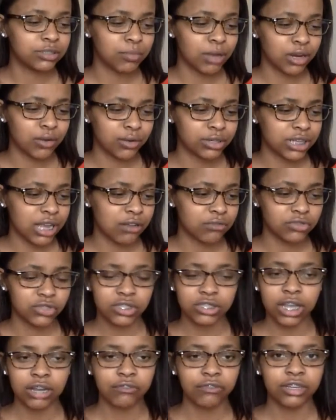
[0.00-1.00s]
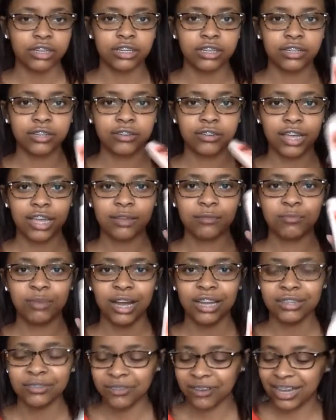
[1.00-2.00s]
a body wash. I was just like reading. Okay.
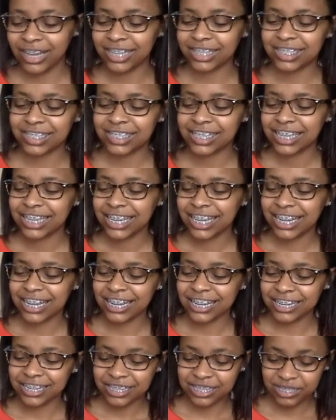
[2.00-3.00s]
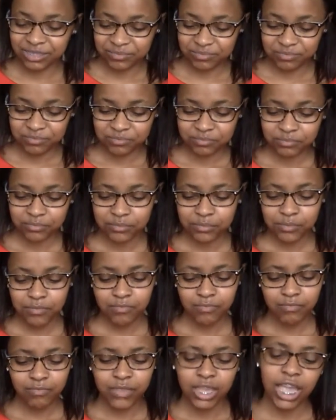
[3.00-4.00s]
Body wash, um,
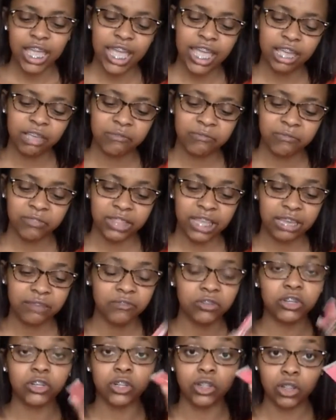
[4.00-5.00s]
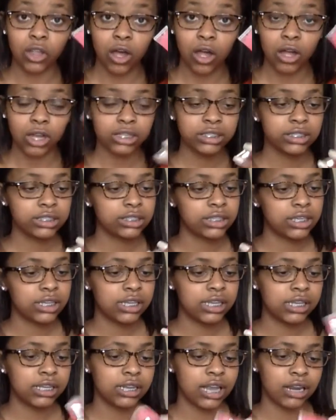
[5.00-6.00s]
a flavored gloss.
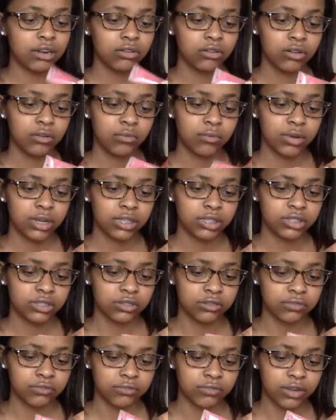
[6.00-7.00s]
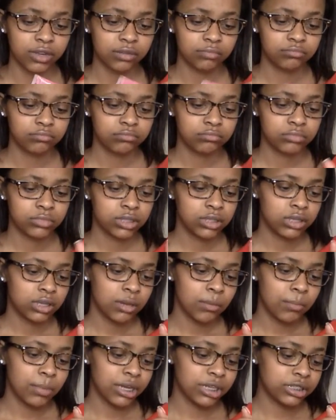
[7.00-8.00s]
And I don't know where these are from,
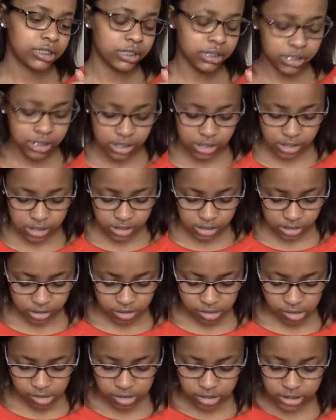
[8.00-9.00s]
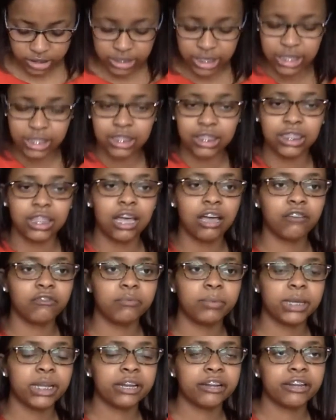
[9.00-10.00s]
but it's in the scent Love
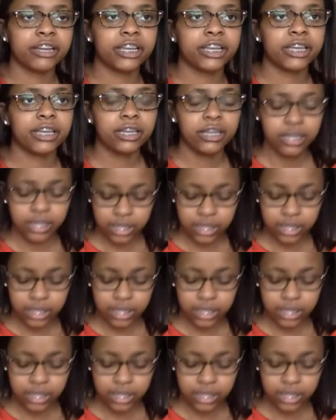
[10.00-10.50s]
Berry.